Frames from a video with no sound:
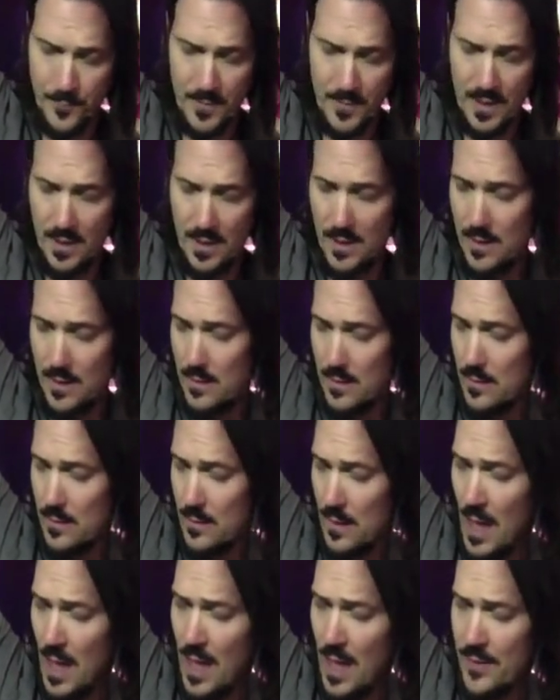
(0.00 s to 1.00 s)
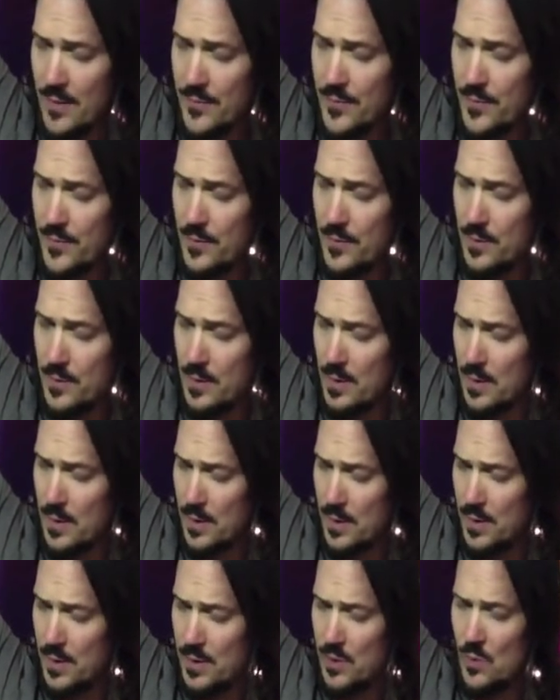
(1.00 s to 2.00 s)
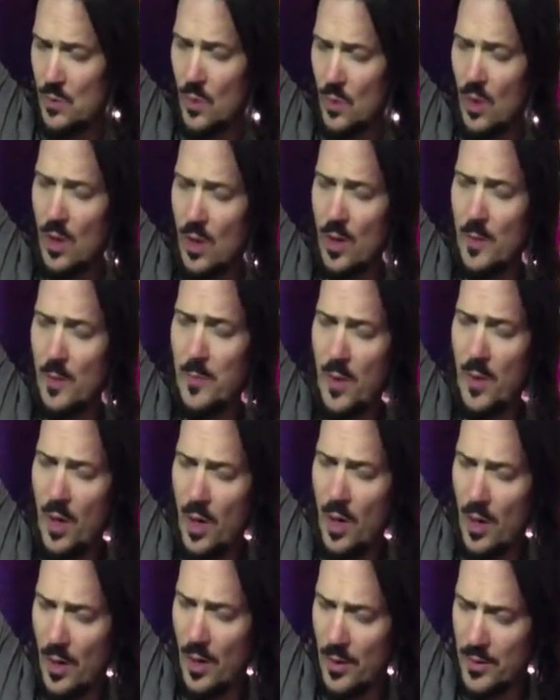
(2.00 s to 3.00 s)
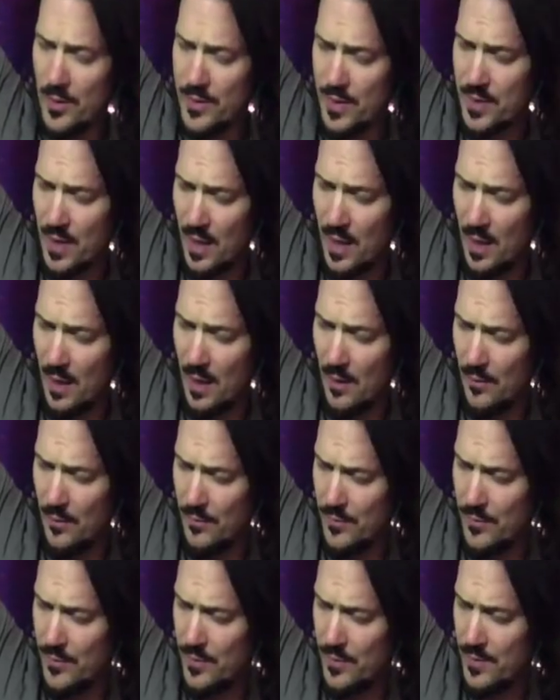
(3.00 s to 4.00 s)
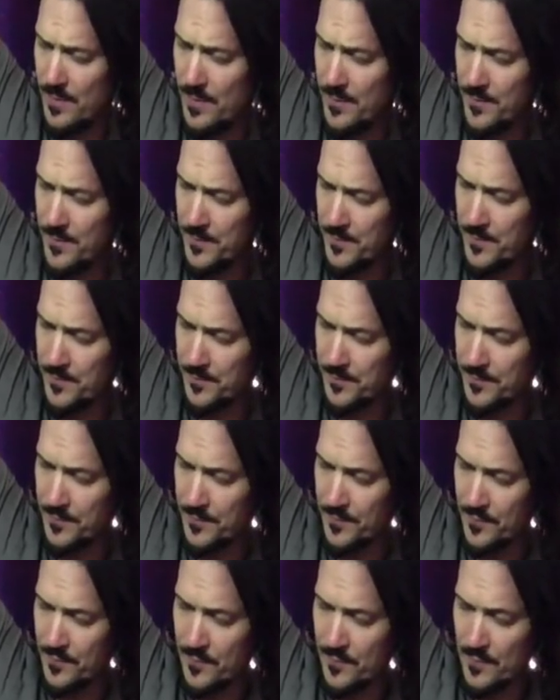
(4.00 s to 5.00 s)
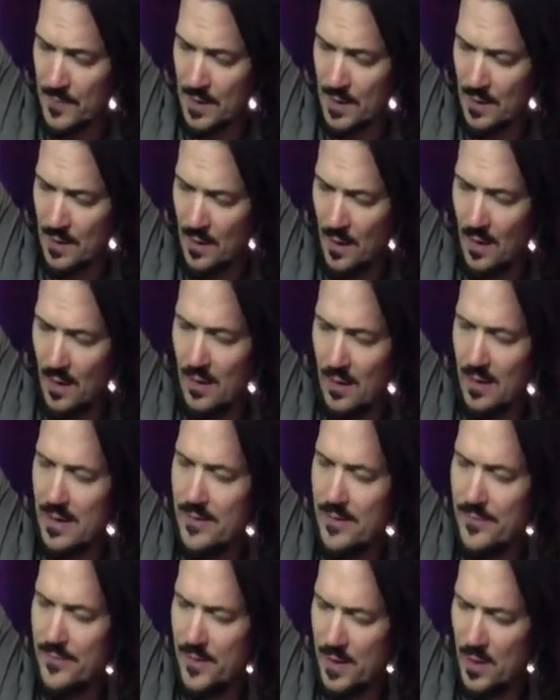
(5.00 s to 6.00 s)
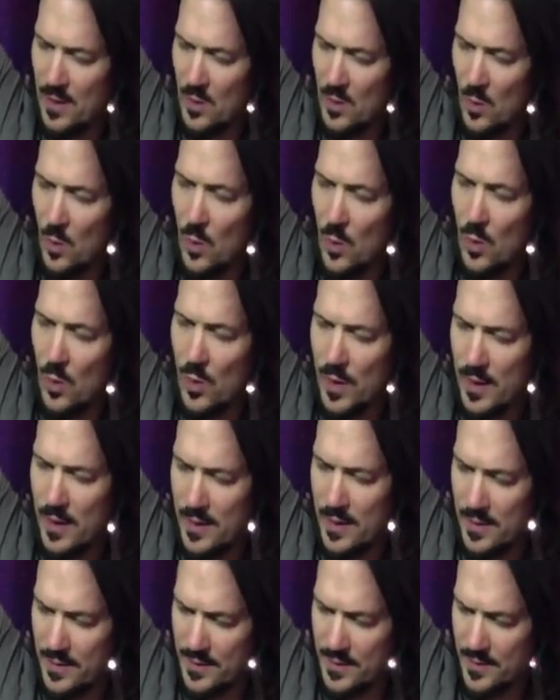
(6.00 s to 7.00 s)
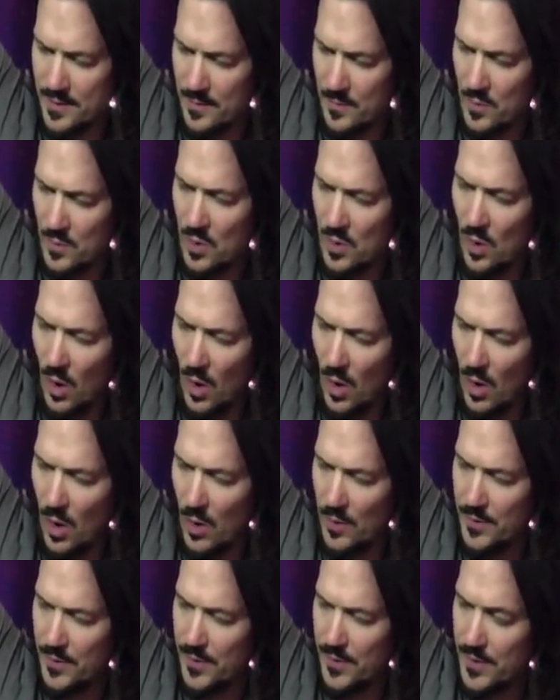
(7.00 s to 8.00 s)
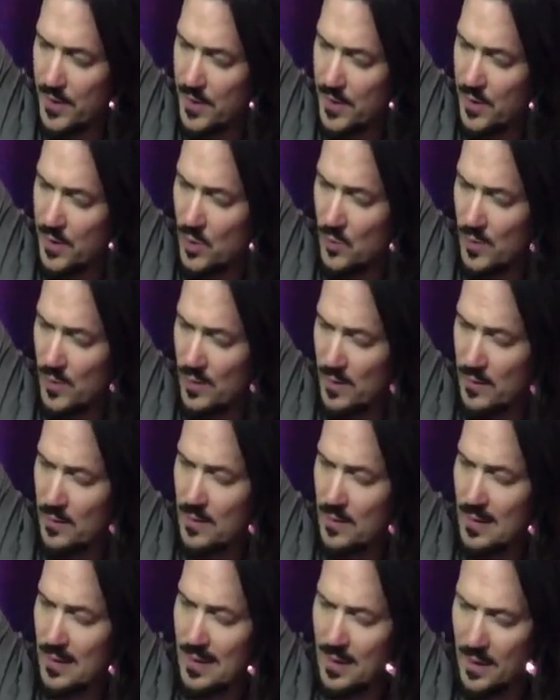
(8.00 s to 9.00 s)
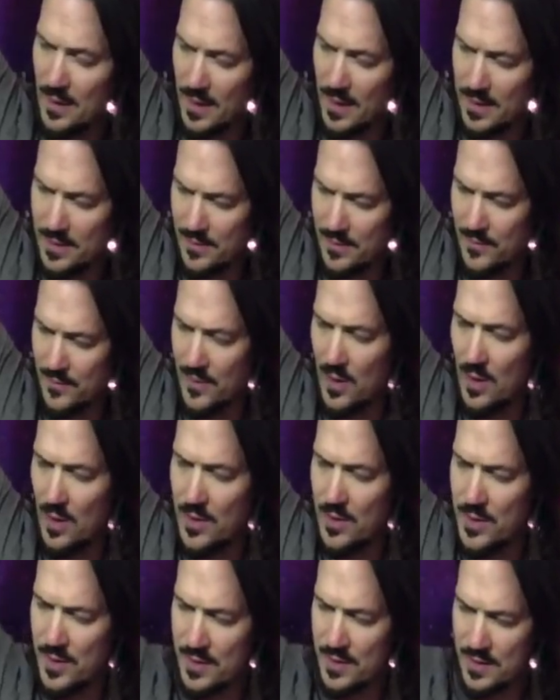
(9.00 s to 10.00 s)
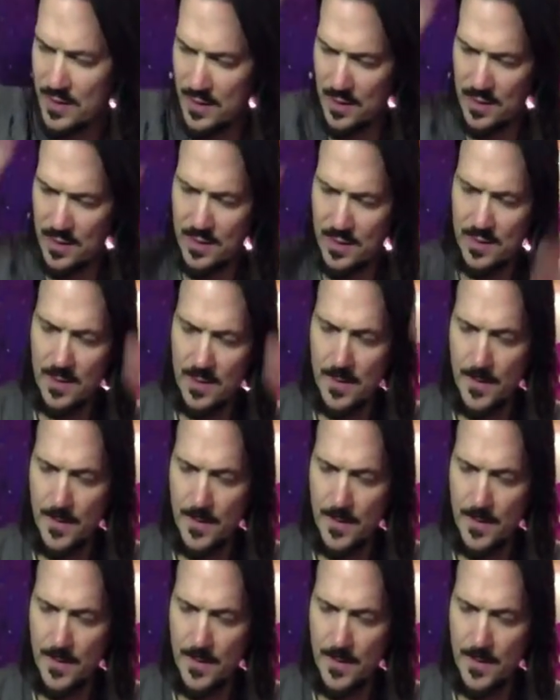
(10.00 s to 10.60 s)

in life. You are a part of a living organism called the human collective consciousness.